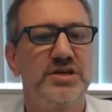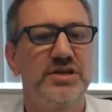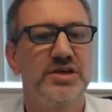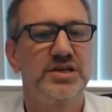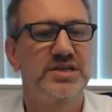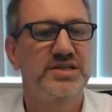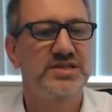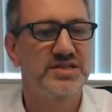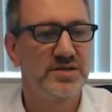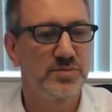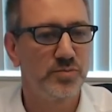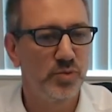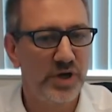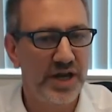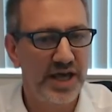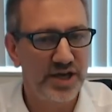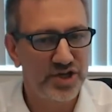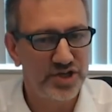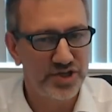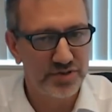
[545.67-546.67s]

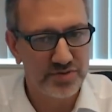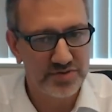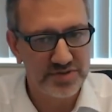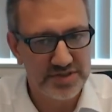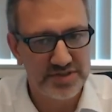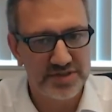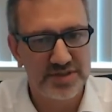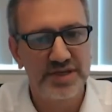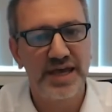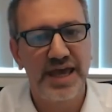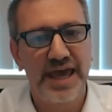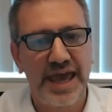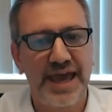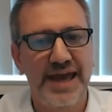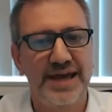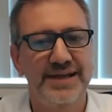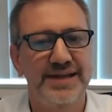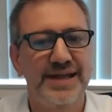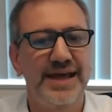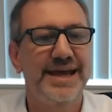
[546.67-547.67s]
simulations
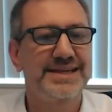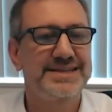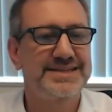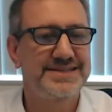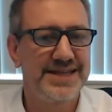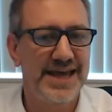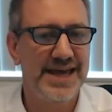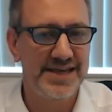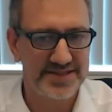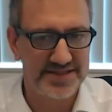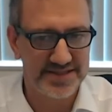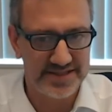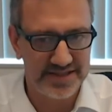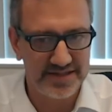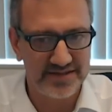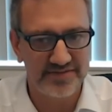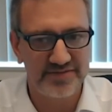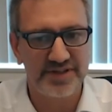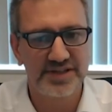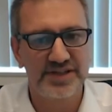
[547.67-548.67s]
and extensive
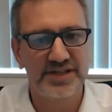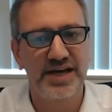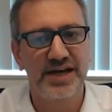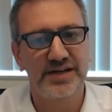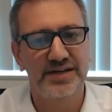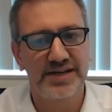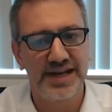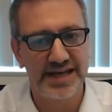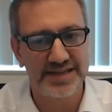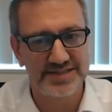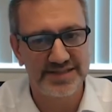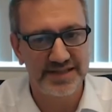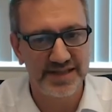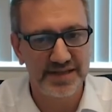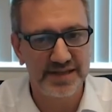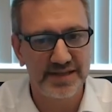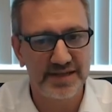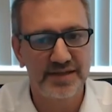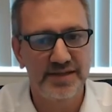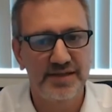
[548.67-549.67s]
tire
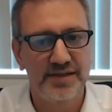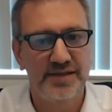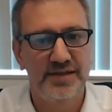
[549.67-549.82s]
testing